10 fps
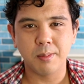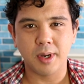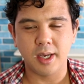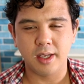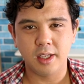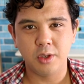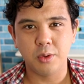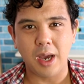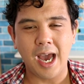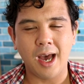but
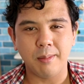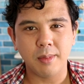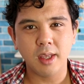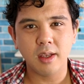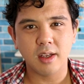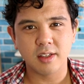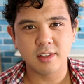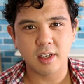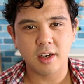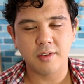you at me
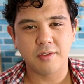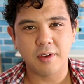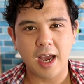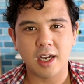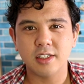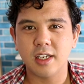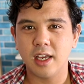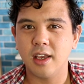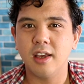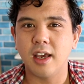instead of
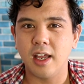hashtagging,